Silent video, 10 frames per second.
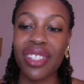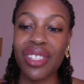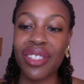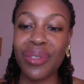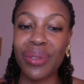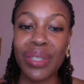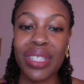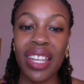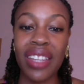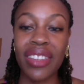just to
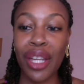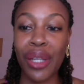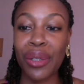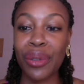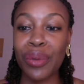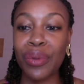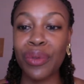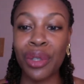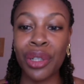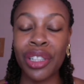say thank you
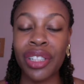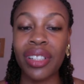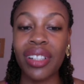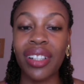for